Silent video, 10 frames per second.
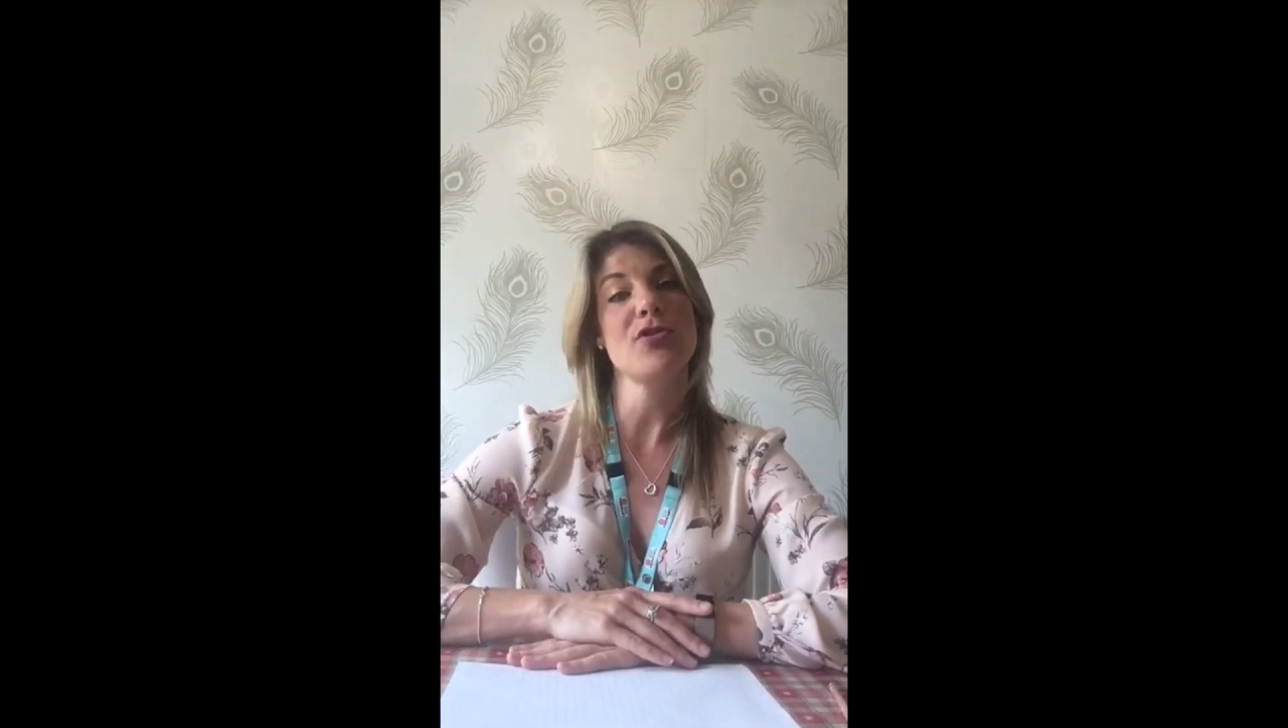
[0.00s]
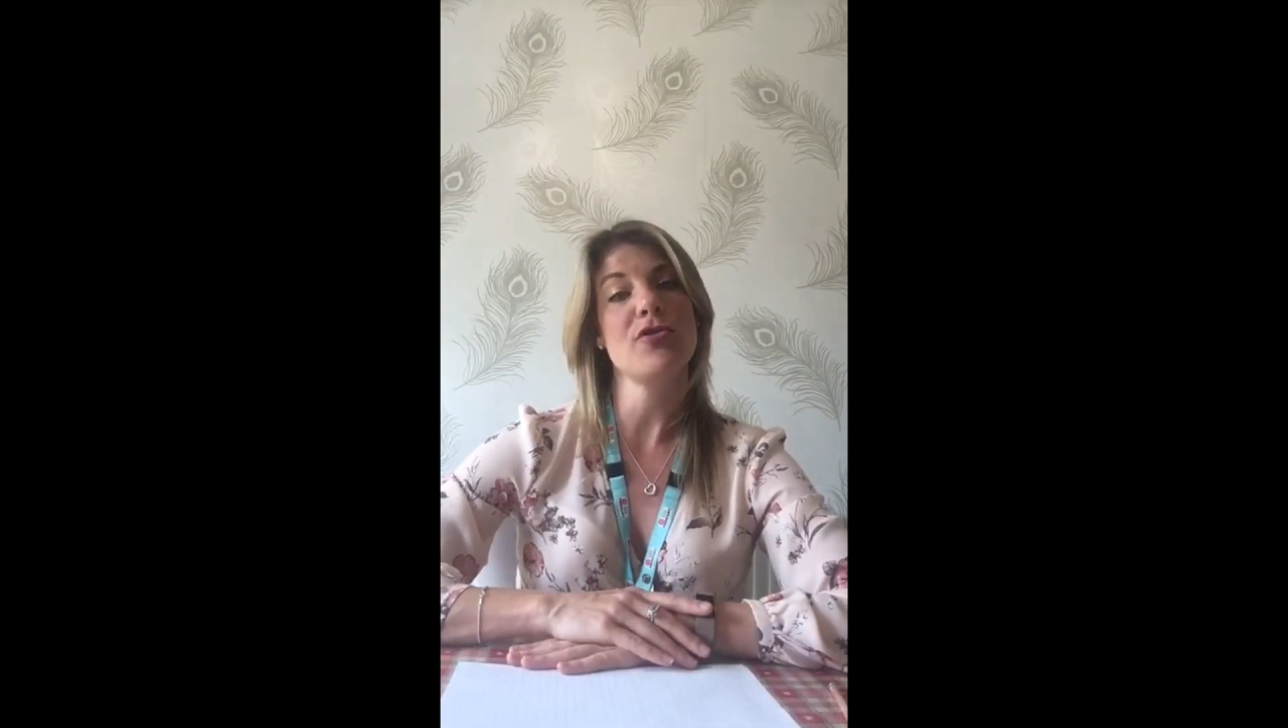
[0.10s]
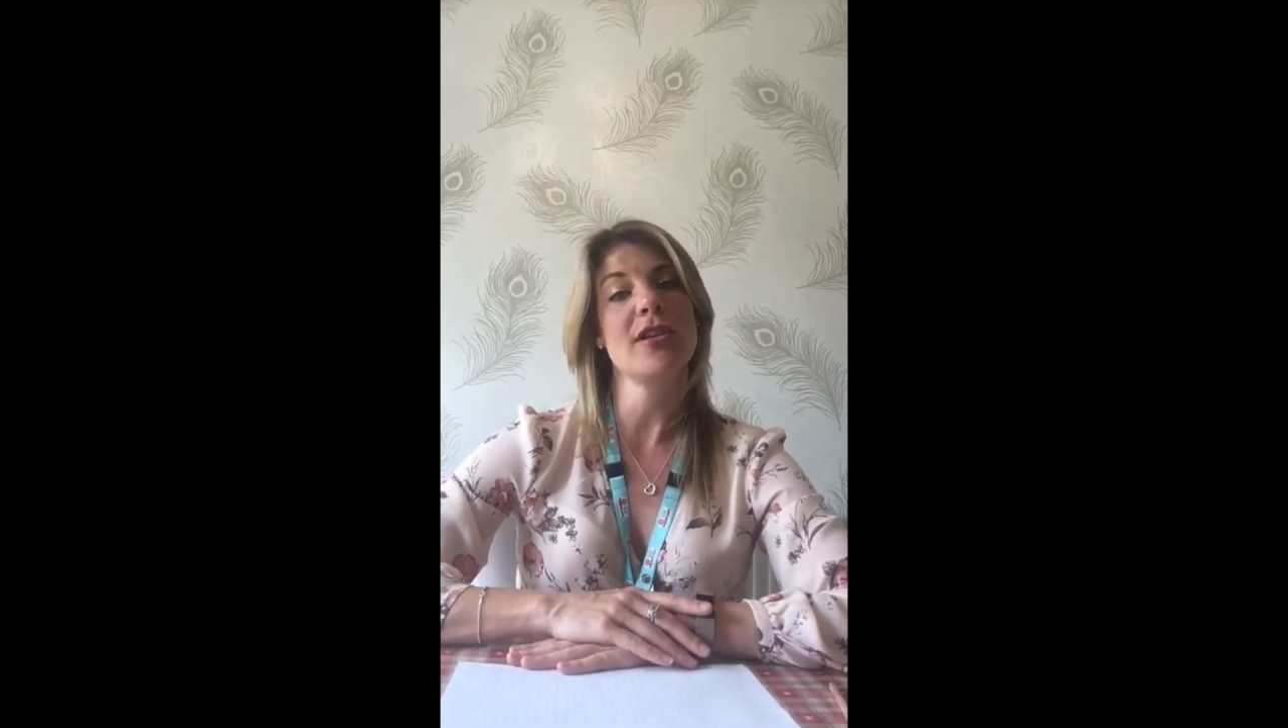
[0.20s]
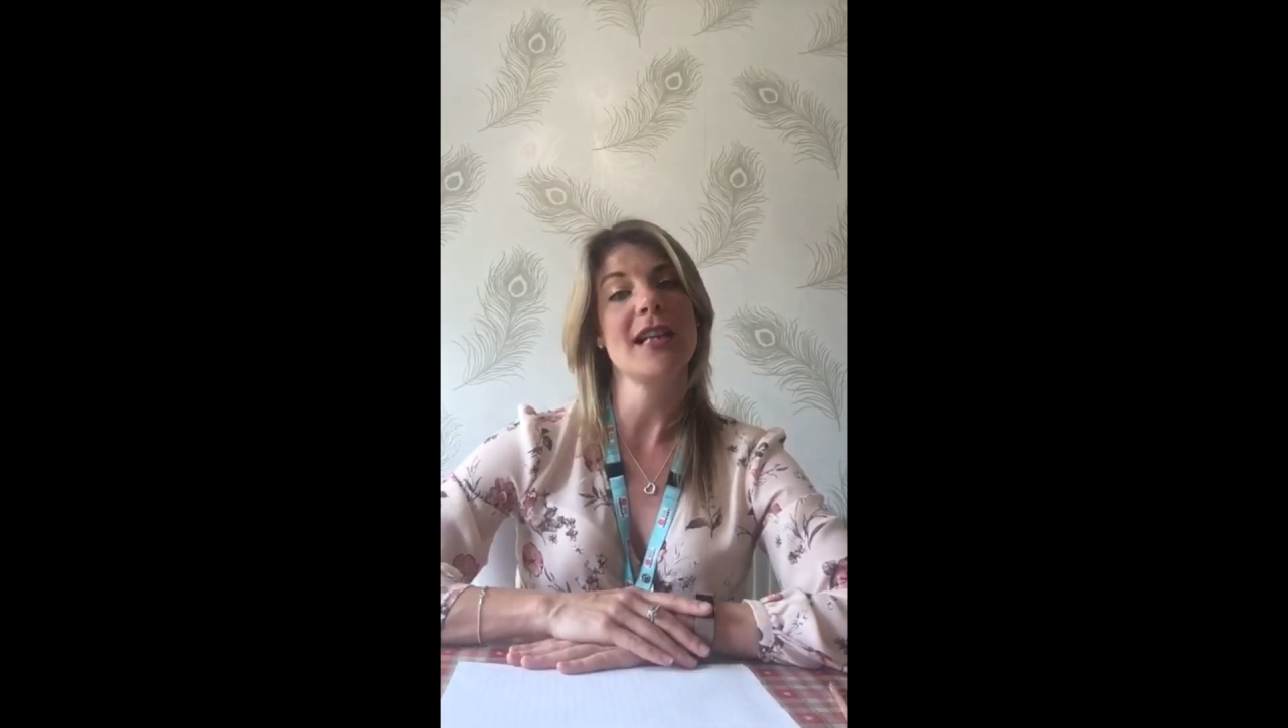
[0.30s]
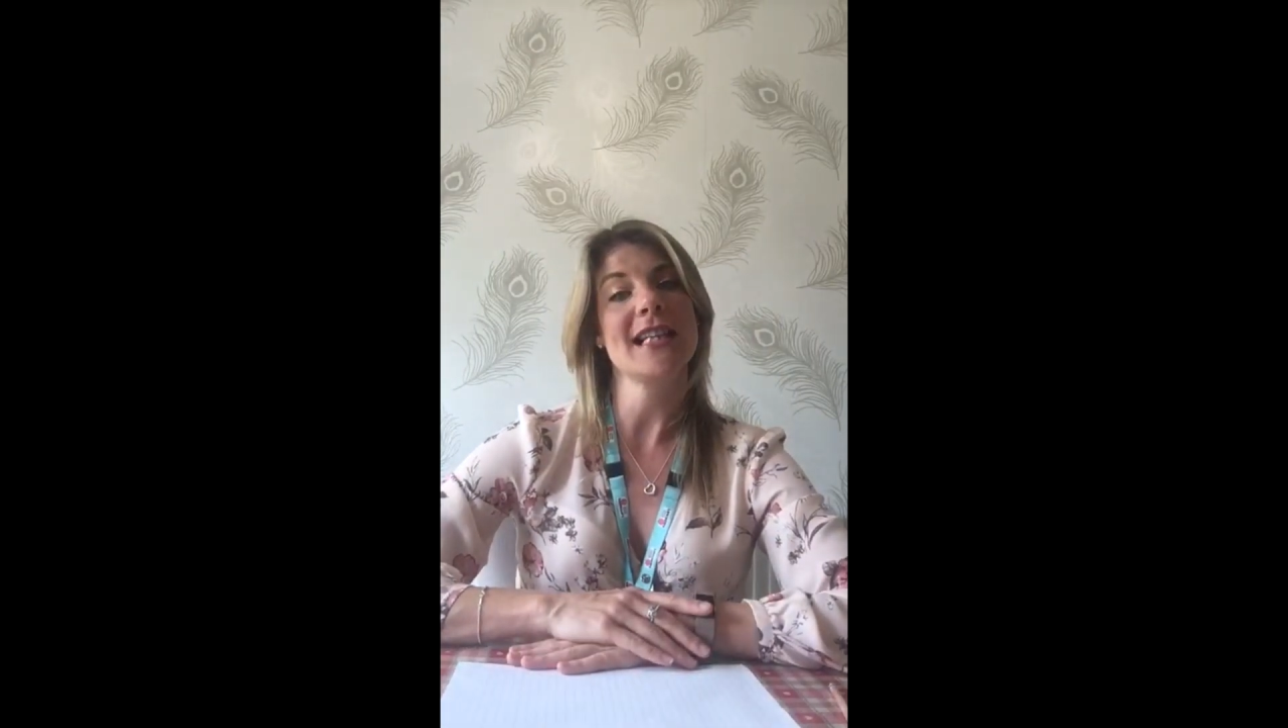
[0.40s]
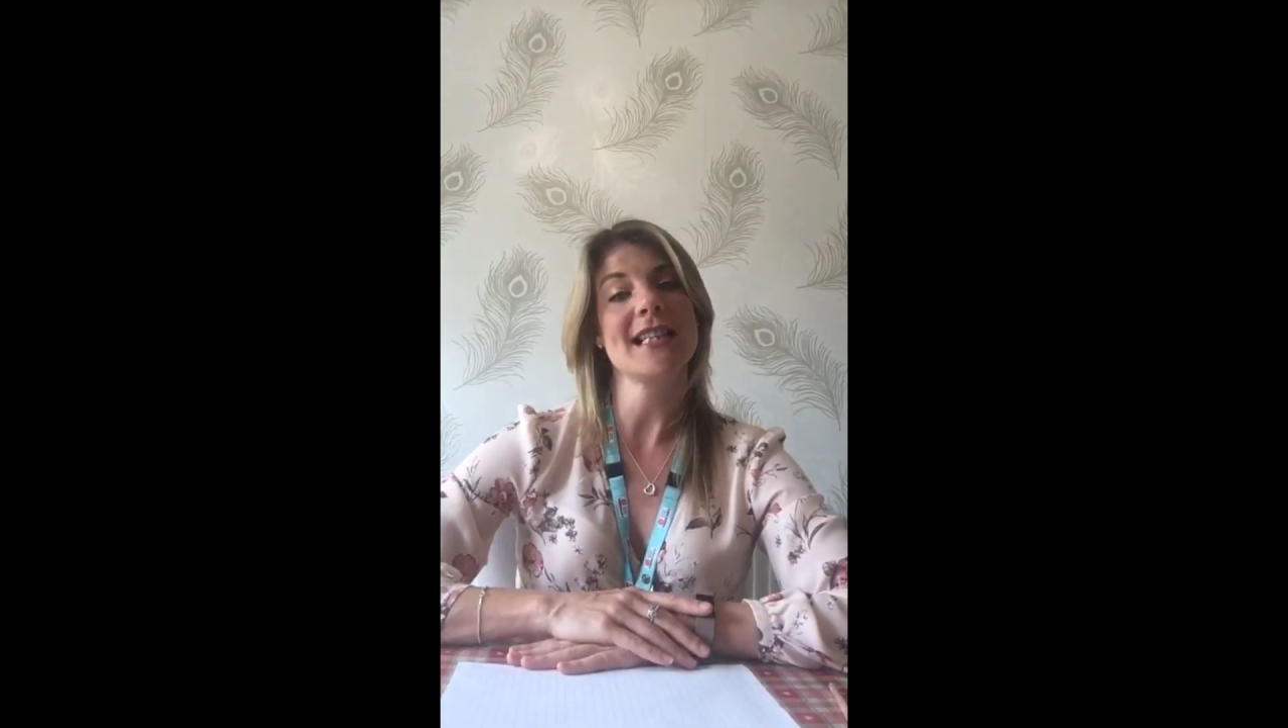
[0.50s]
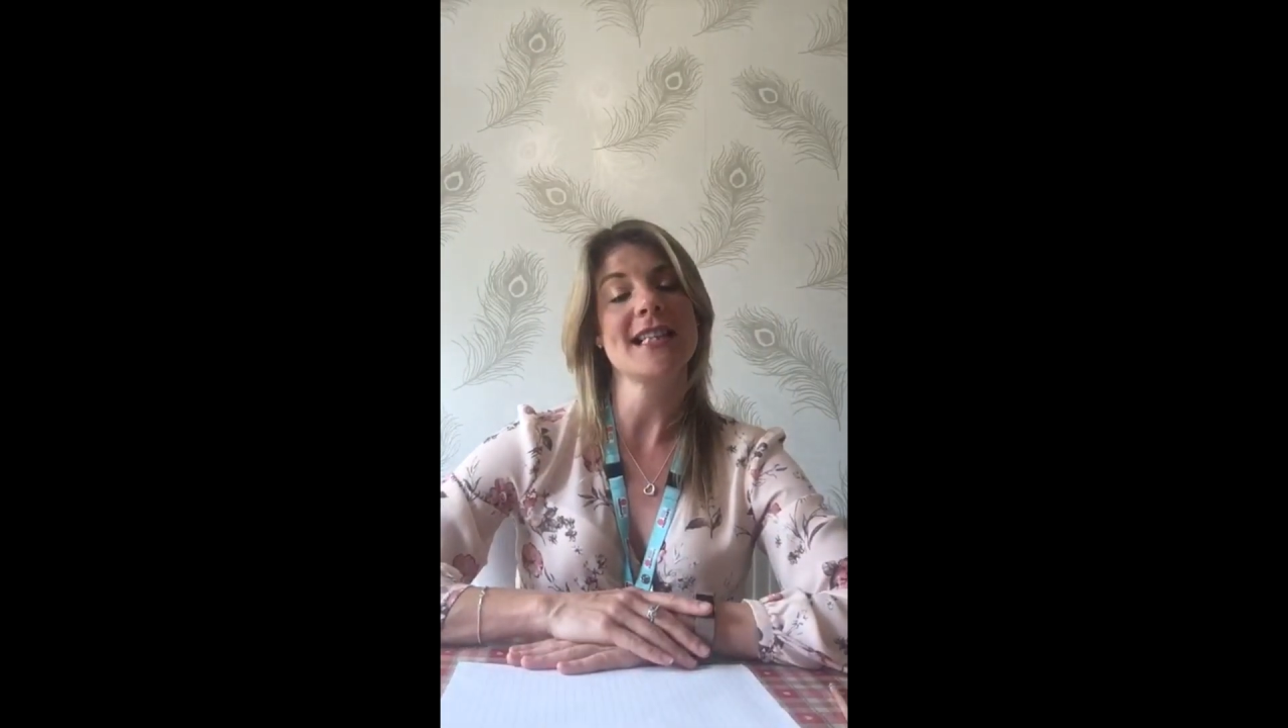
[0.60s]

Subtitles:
struggling